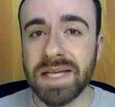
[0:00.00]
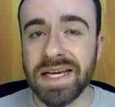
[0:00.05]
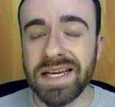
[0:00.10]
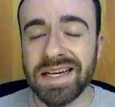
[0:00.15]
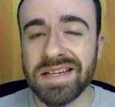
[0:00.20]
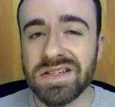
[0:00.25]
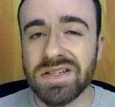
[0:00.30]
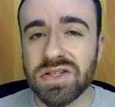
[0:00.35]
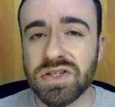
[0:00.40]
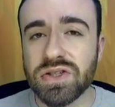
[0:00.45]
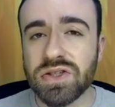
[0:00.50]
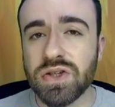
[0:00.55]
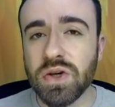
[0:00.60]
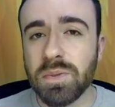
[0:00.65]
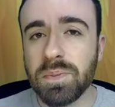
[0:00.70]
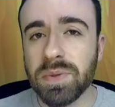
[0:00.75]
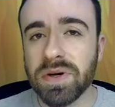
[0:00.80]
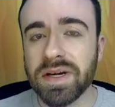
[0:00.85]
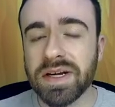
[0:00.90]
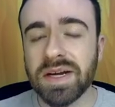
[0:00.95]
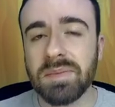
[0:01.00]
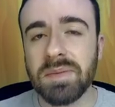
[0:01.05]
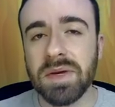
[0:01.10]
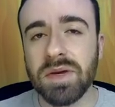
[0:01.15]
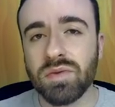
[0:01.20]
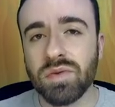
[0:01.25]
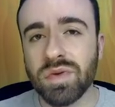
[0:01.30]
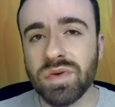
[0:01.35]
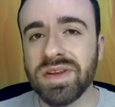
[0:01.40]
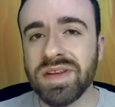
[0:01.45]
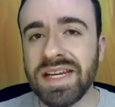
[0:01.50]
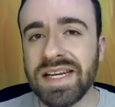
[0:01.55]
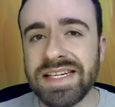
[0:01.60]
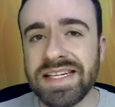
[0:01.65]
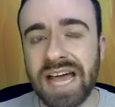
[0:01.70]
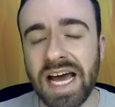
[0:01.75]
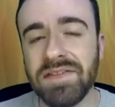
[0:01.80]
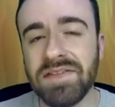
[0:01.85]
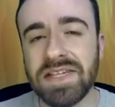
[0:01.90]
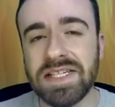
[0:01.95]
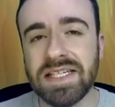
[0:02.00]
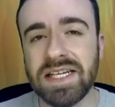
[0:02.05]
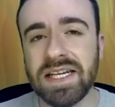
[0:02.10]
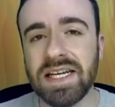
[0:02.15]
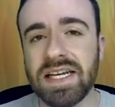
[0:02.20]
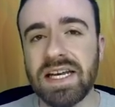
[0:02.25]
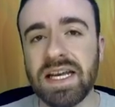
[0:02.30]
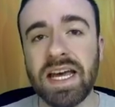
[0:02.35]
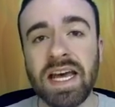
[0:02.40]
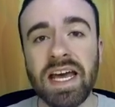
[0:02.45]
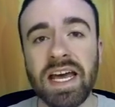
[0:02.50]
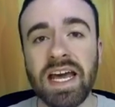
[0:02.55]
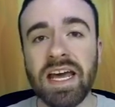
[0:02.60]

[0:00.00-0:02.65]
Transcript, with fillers: and his super can be really devastating